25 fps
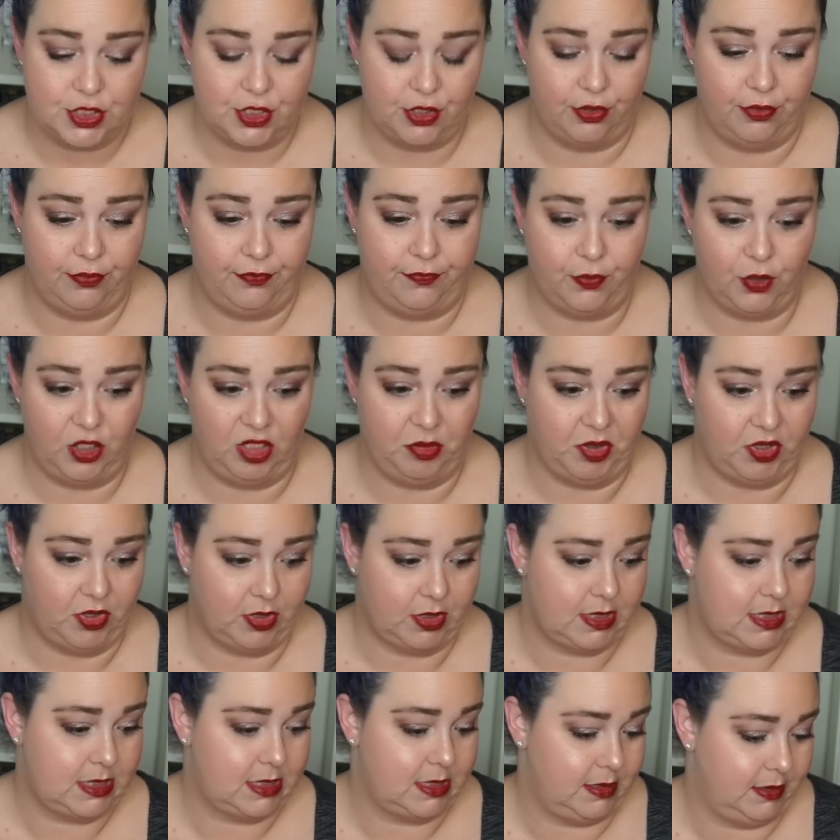so 40
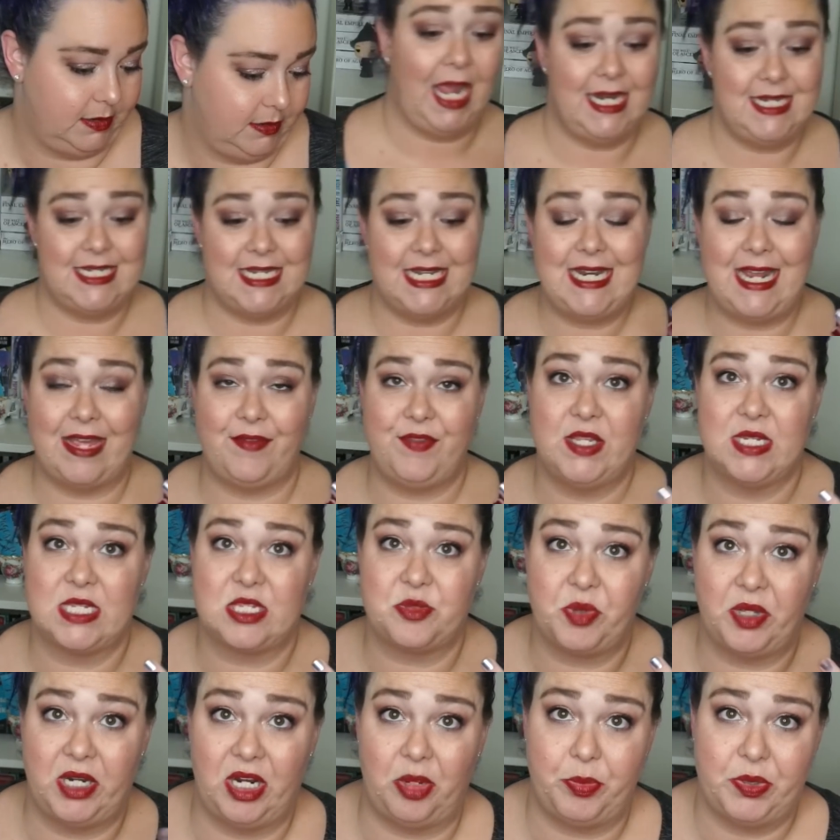bucks. I did have
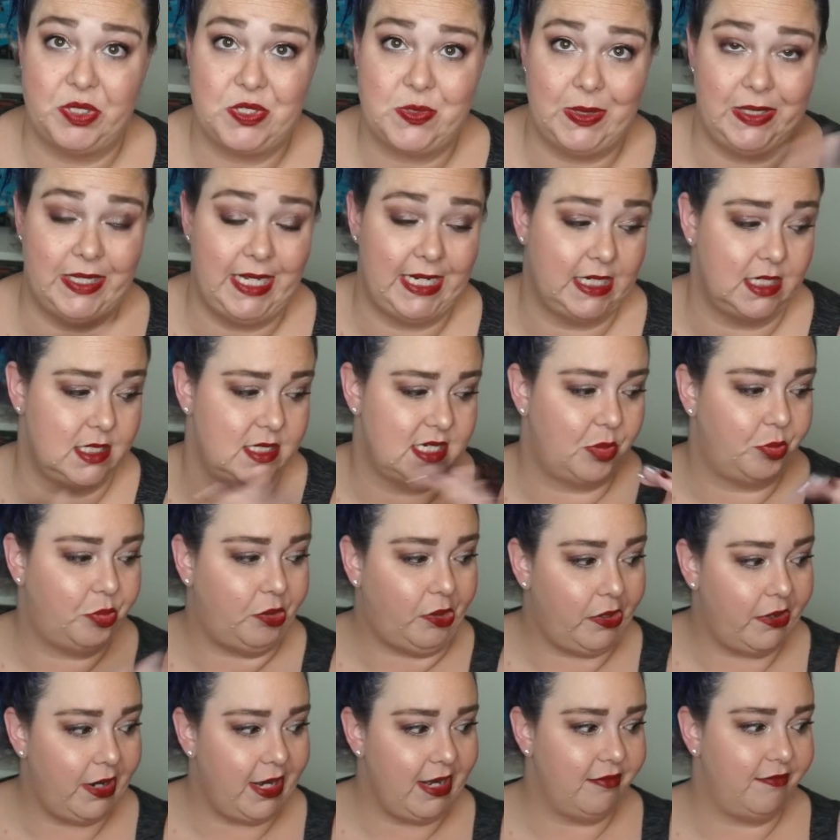this split up between like
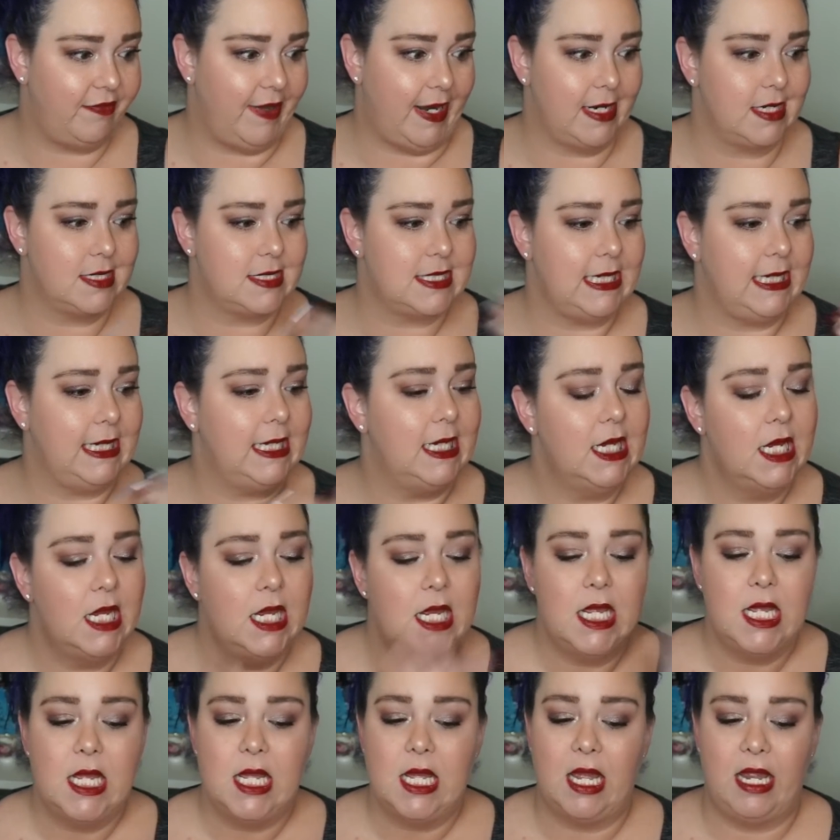contemporary and fantasy,
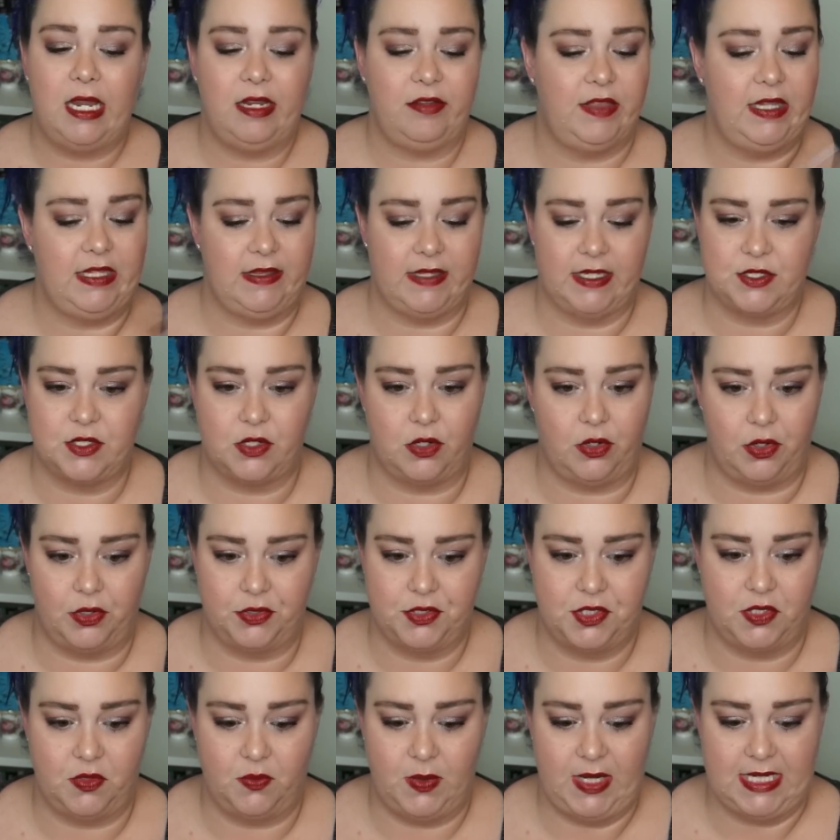I think that's all
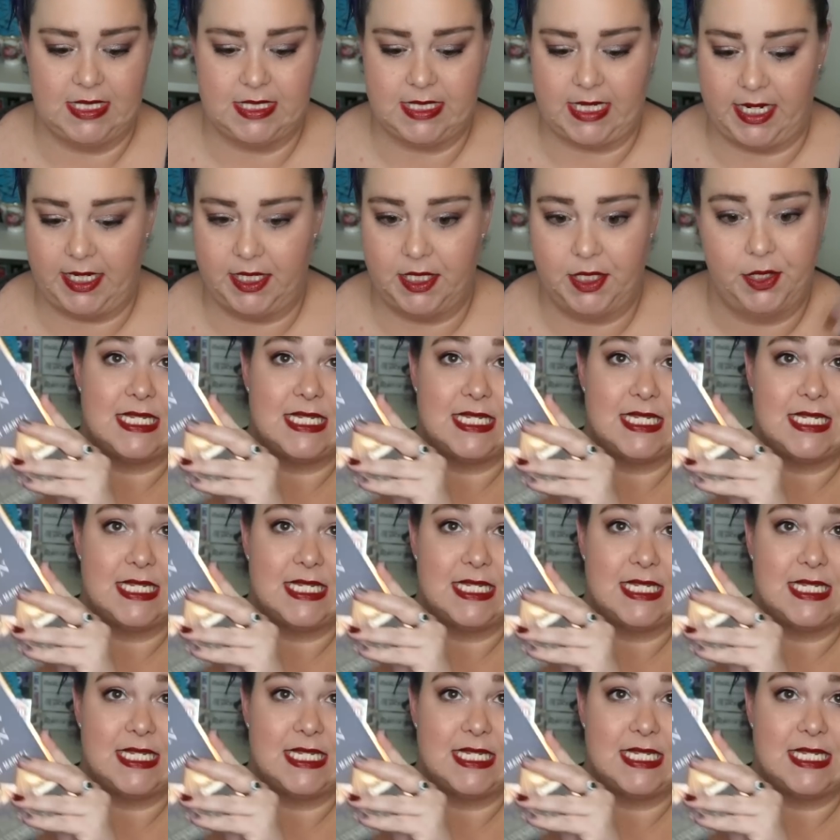gone to the wayside.